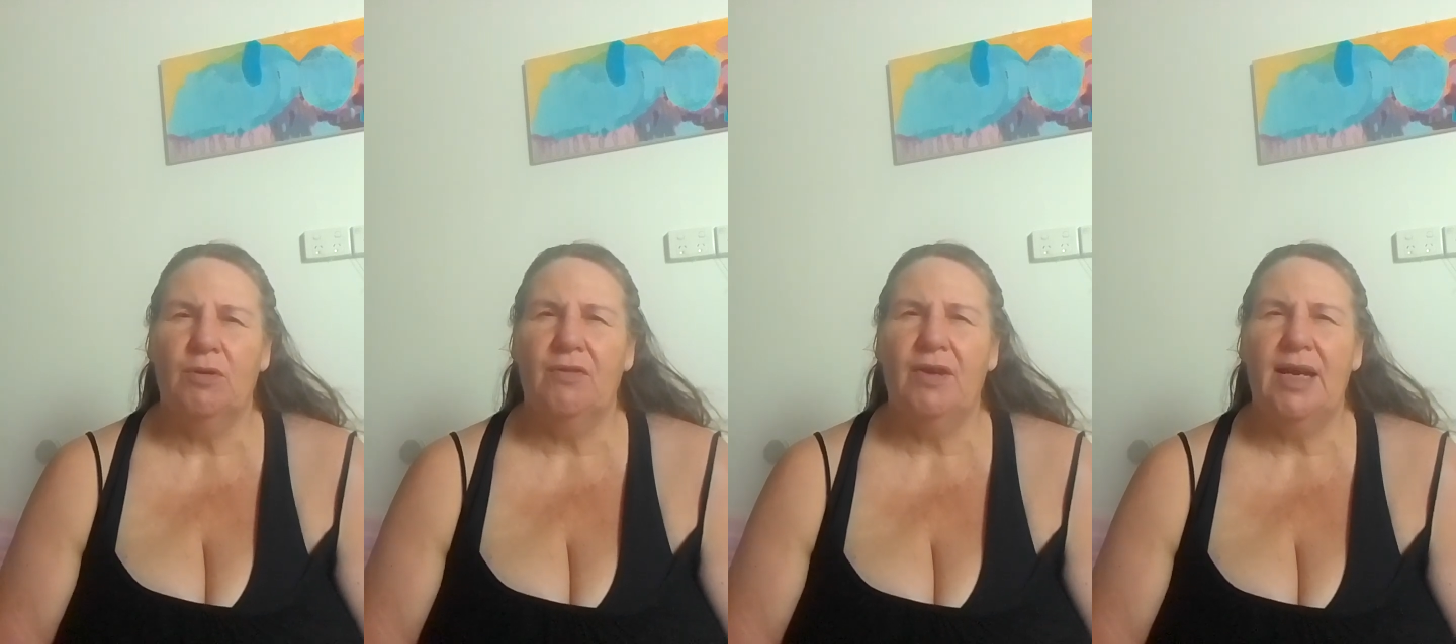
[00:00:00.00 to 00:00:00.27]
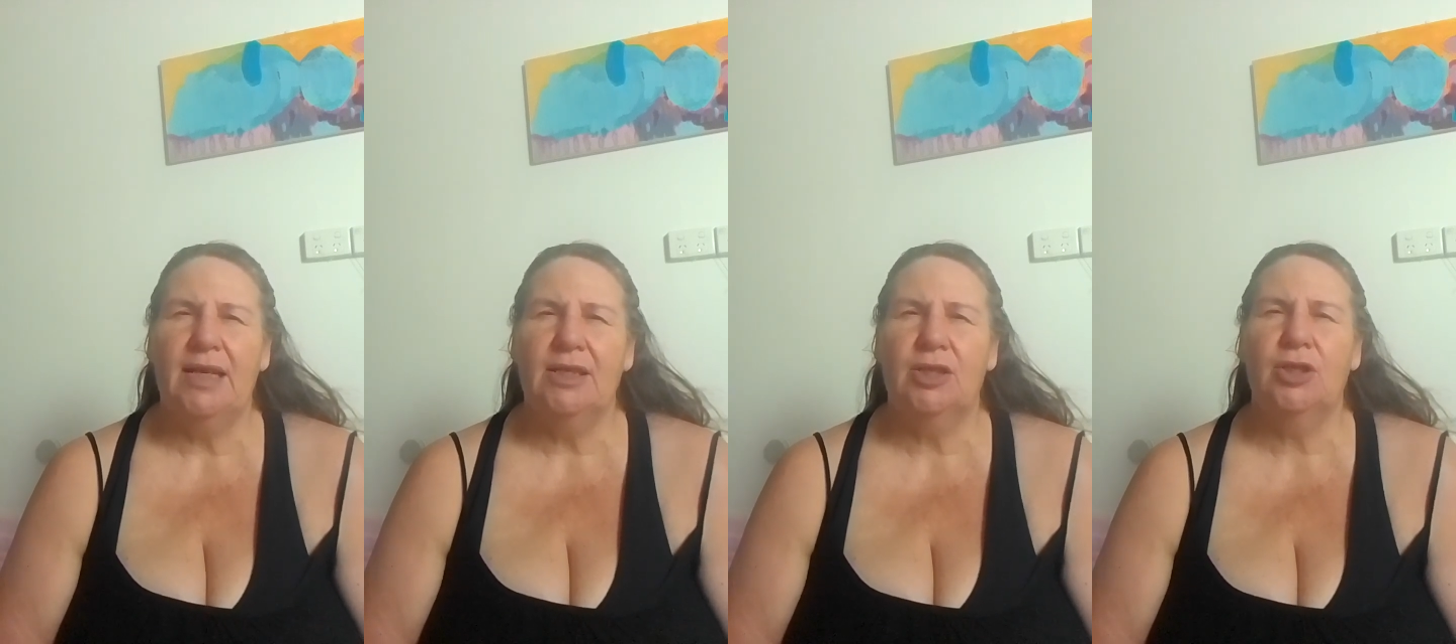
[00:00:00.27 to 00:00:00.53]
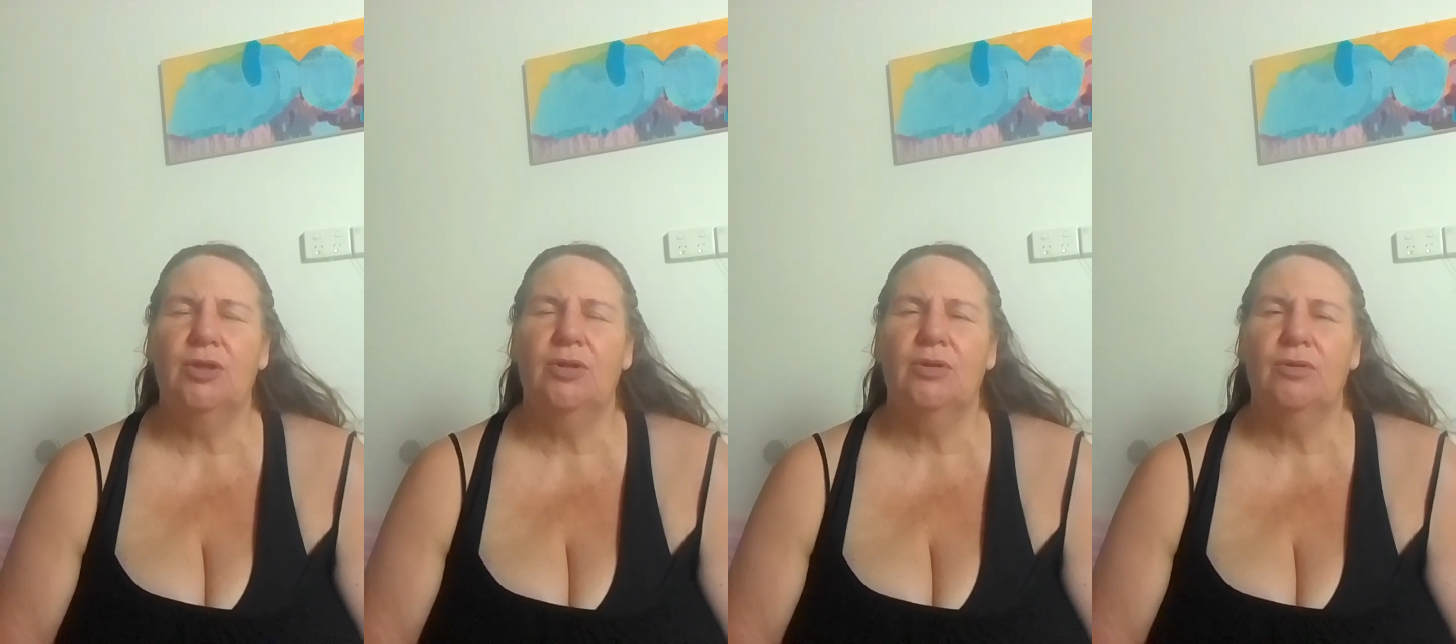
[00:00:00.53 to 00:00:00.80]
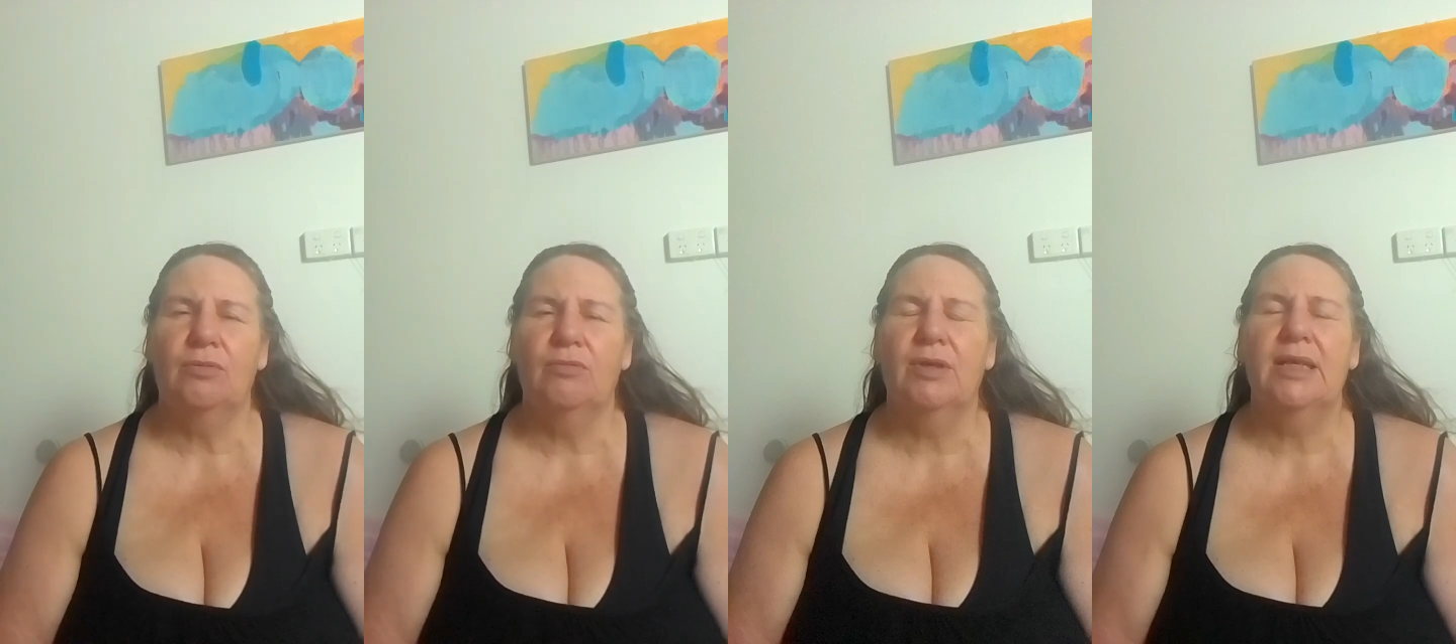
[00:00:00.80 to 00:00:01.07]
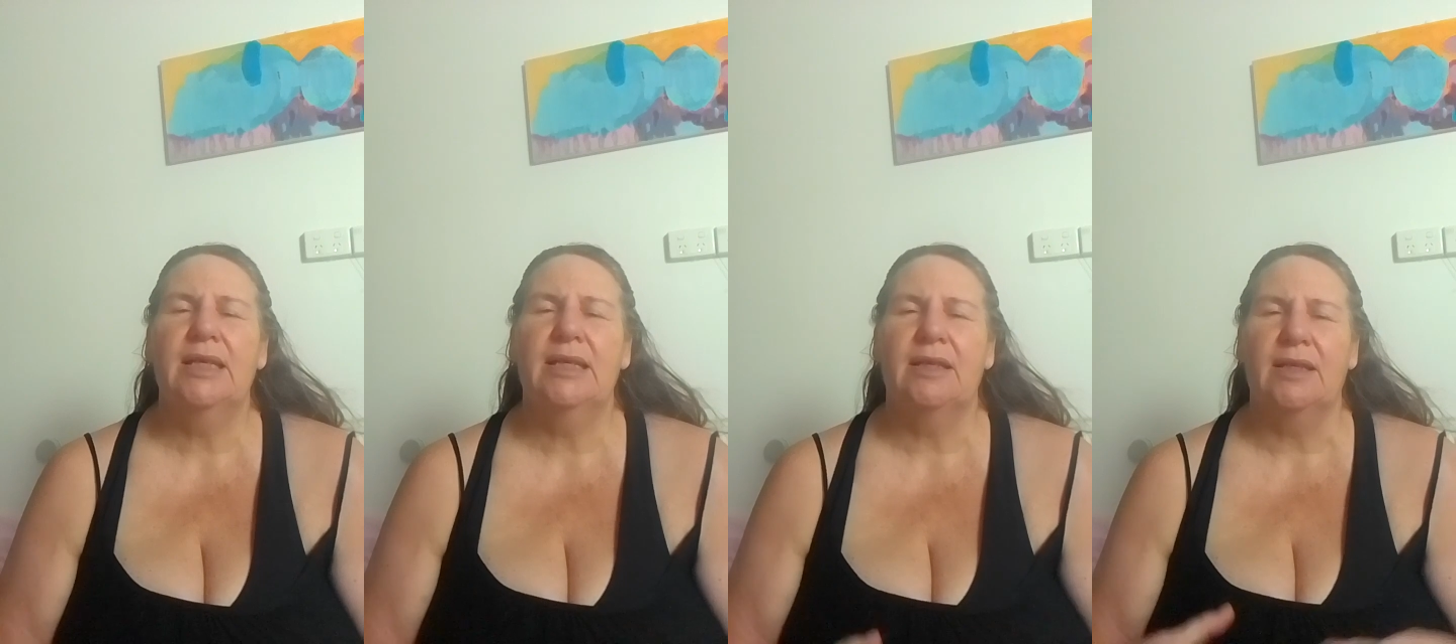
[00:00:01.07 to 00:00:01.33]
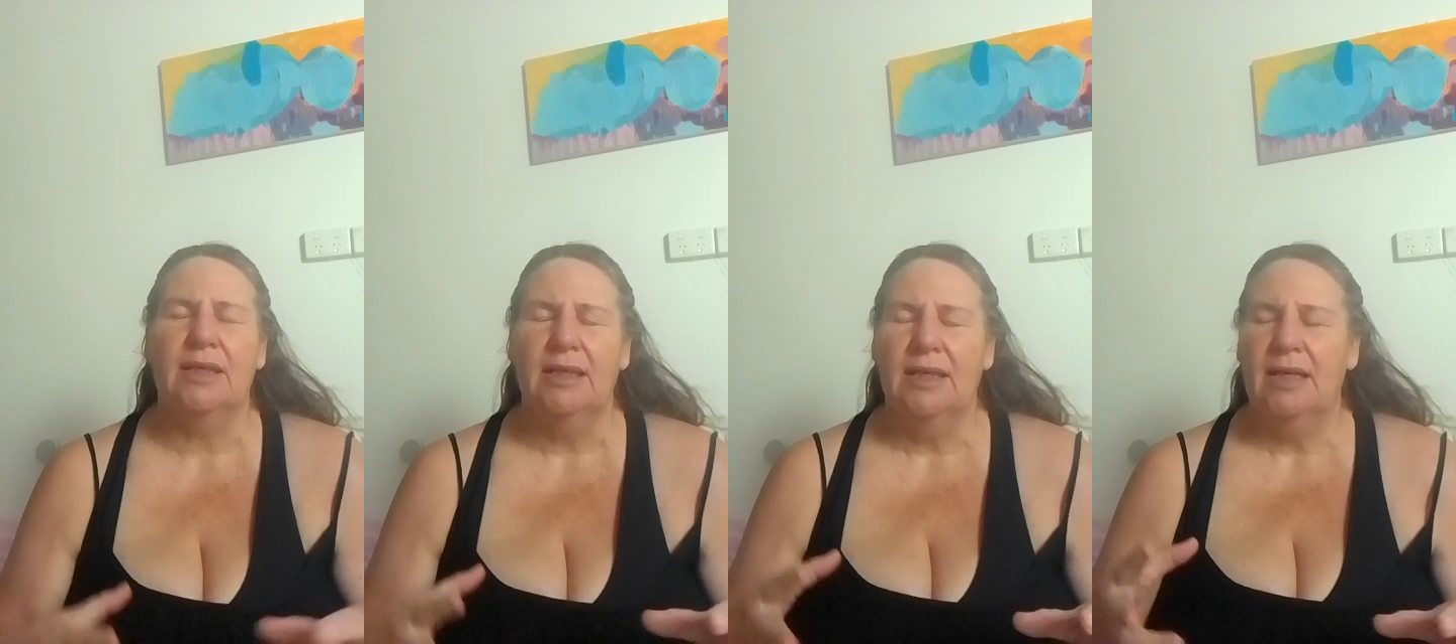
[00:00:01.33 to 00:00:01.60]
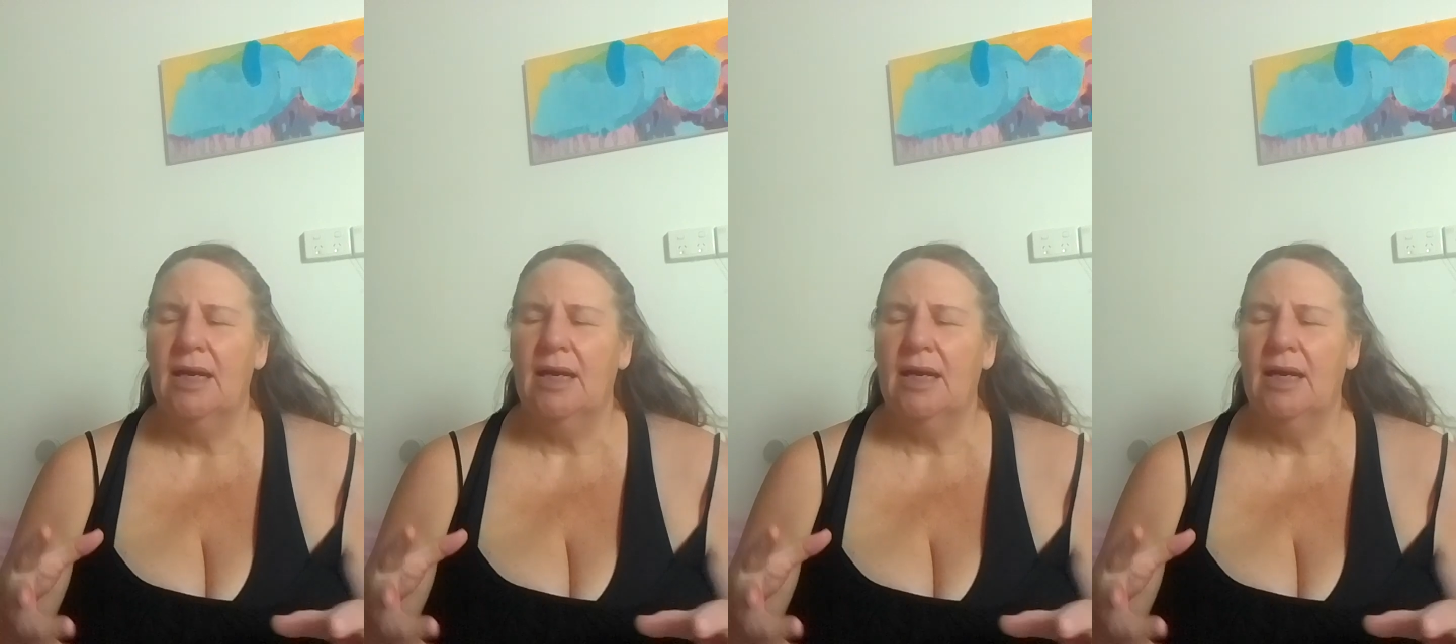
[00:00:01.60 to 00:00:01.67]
we've had to really